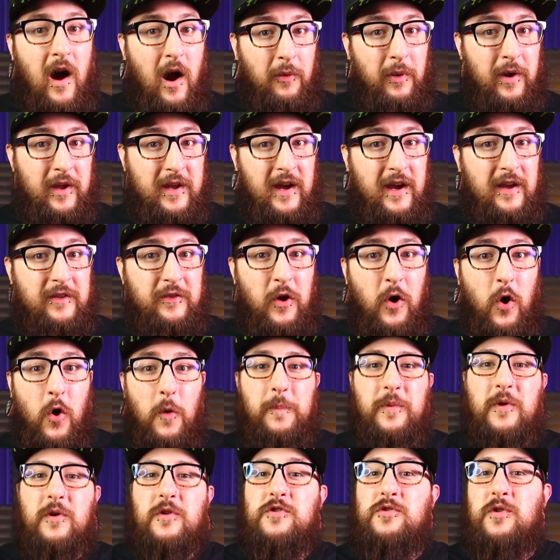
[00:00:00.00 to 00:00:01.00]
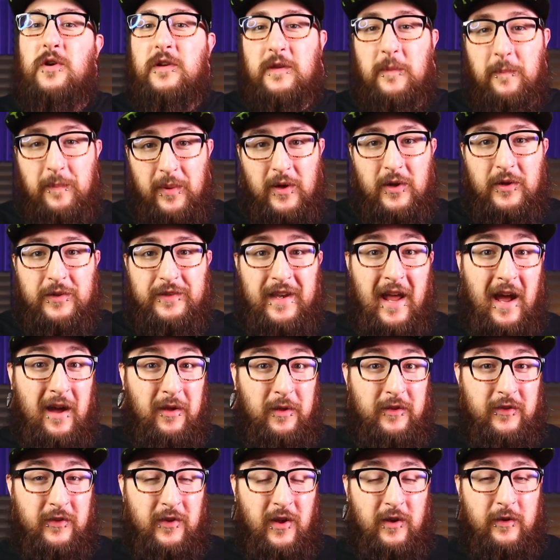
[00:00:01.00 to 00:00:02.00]
All right, guys, I hope you enjoyed the build. Now
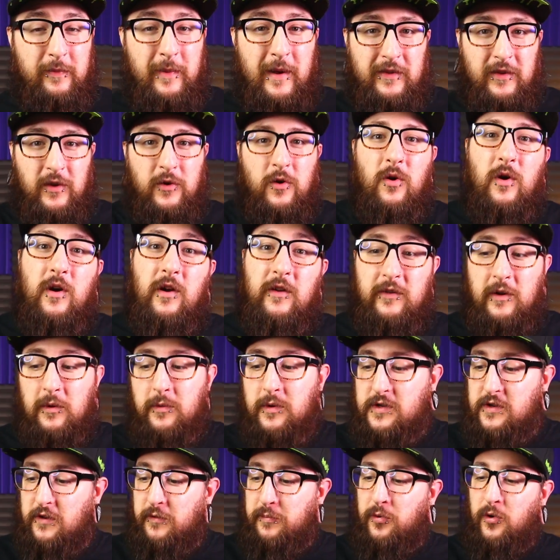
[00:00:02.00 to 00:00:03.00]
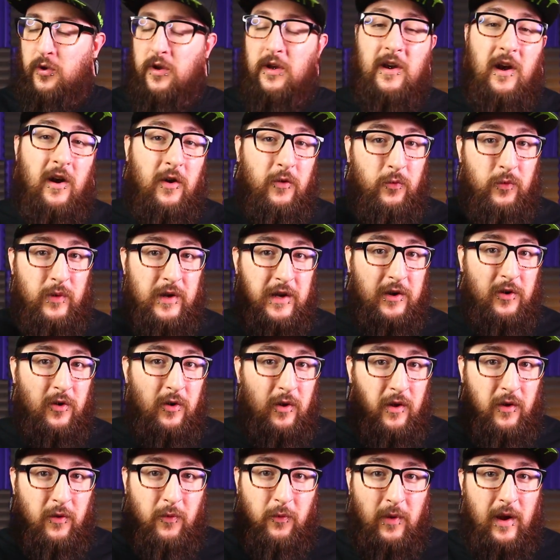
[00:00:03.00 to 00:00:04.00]
let's talk about the coils that we just put in our
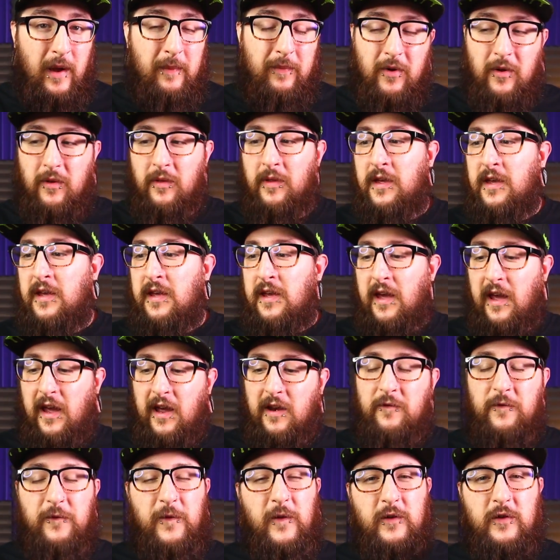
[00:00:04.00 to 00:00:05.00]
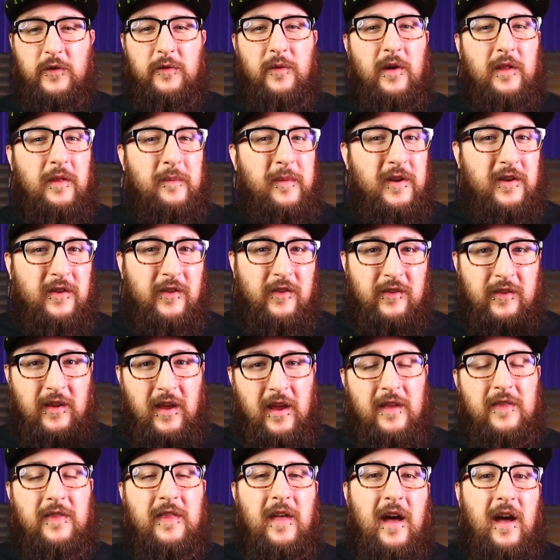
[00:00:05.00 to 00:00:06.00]
Recoil Rebel. And first of all, let me just
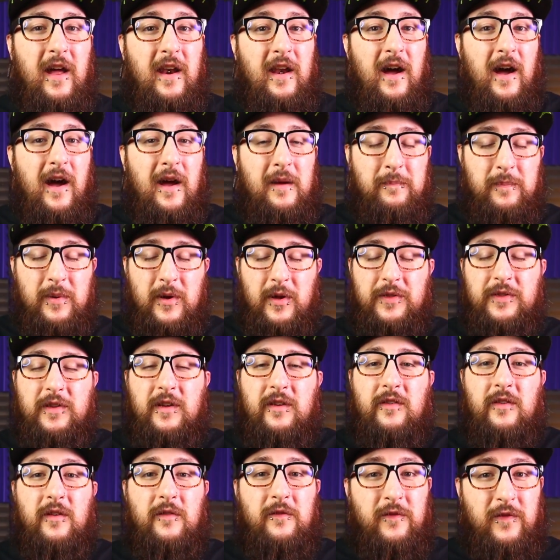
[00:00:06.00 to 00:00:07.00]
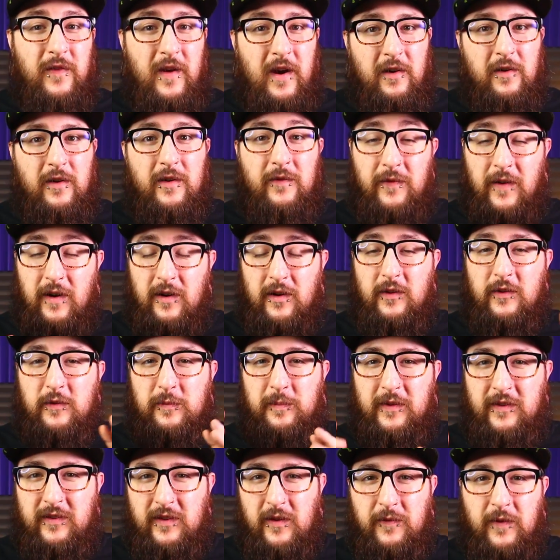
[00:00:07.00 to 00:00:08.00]
say that I built this very, very
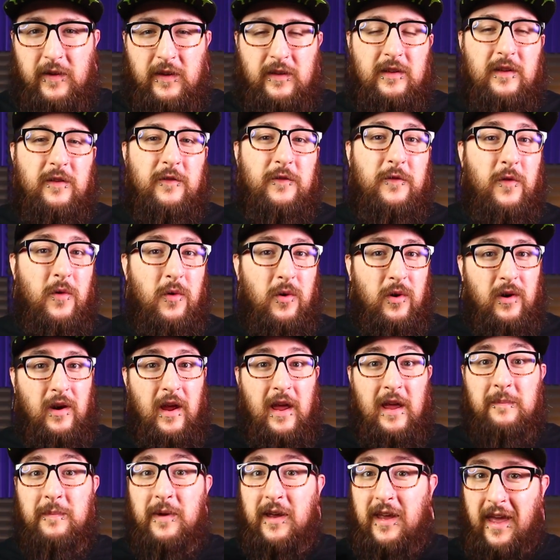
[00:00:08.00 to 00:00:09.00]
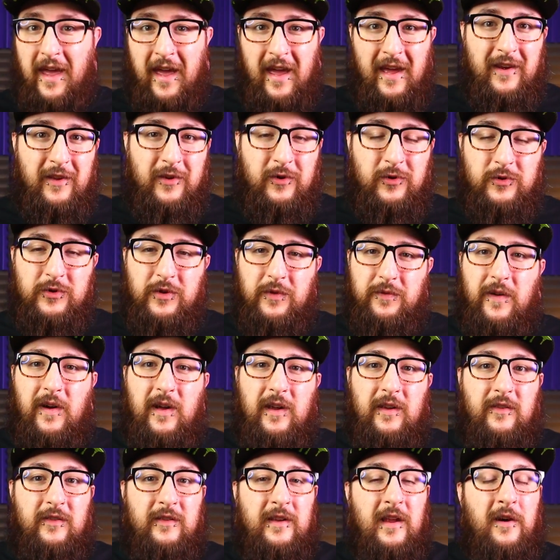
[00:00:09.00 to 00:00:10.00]
specifically for a mechanical
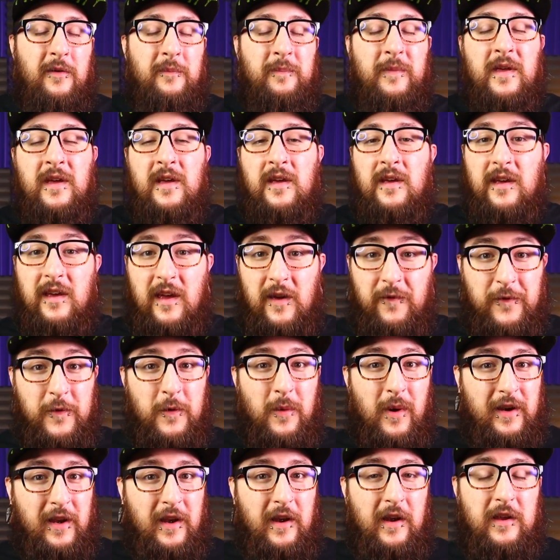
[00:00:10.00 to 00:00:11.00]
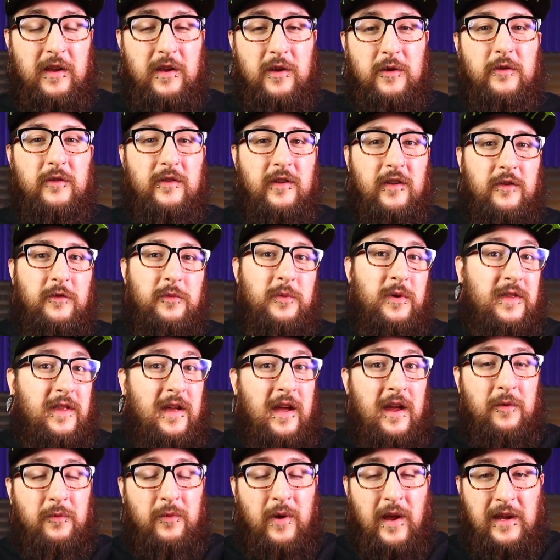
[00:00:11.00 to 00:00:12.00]
device. Now, if you wanted to use this with
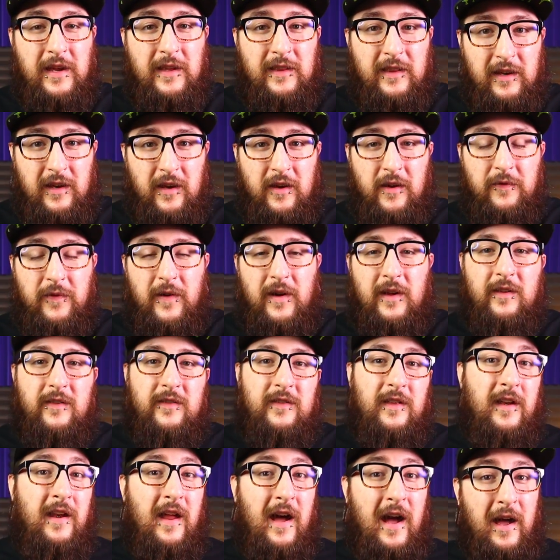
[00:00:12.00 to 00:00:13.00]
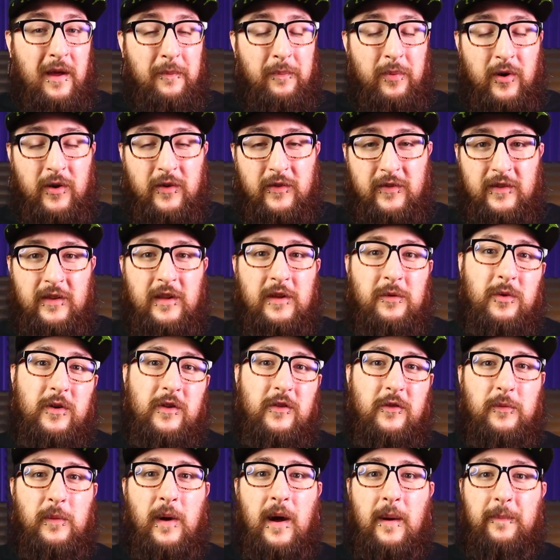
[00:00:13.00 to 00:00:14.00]
a regulated device, then I personally
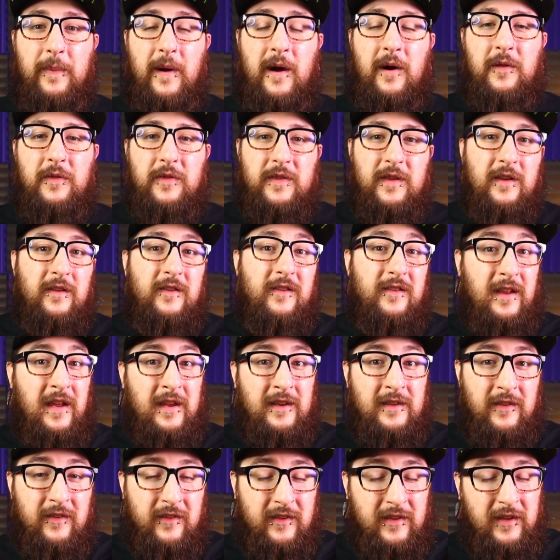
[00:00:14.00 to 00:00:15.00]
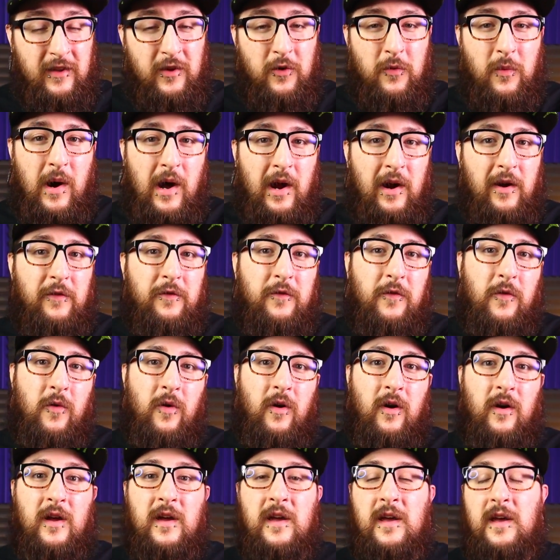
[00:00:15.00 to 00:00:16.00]
would swap out the stainless steel wire
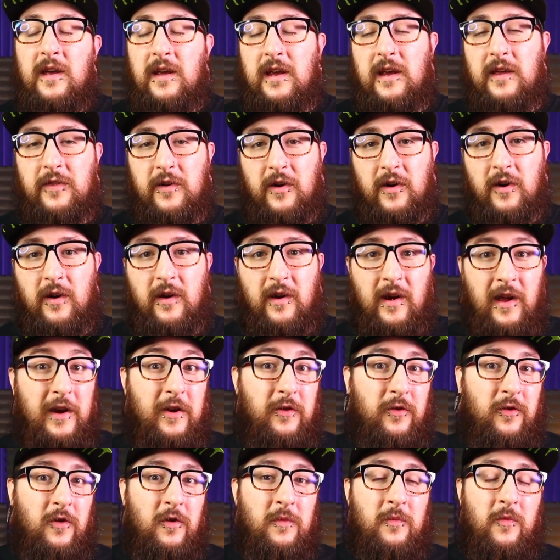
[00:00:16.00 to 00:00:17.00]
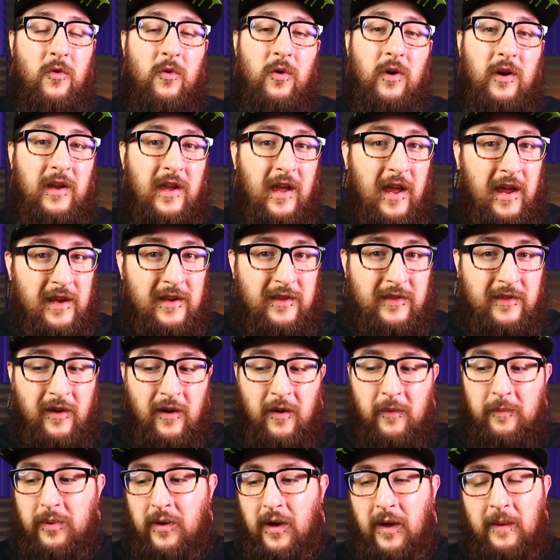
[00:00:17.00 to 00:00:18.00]
for either nichrome or
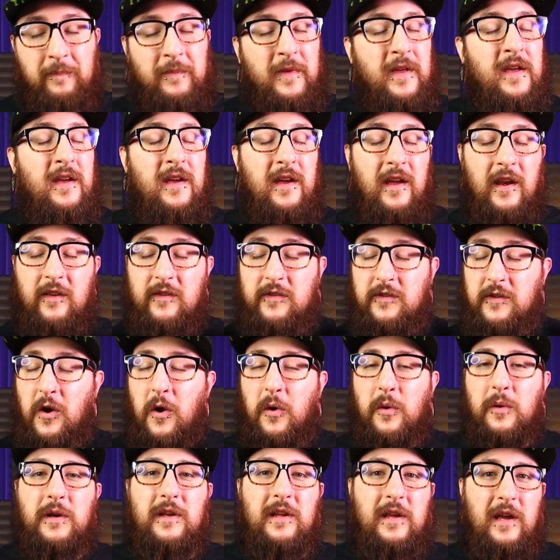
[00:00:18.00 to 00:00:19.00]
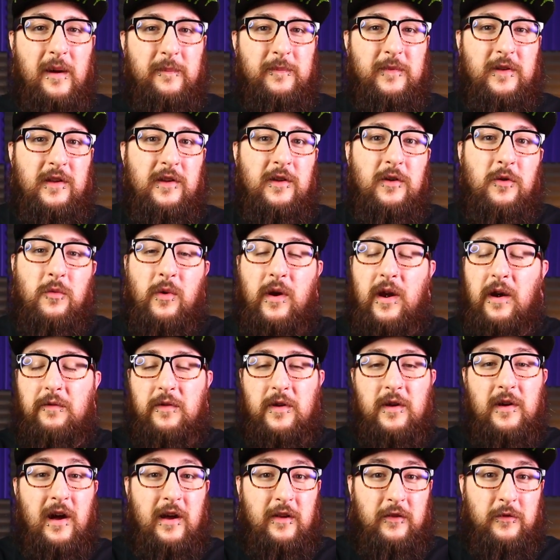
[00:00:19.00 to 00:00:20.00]
kanthal, but it is totally up to you,
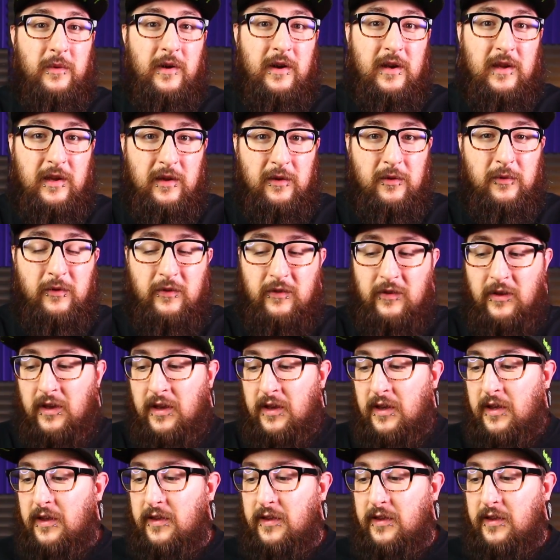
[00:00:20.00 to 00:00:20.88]
whatever you guys want to use.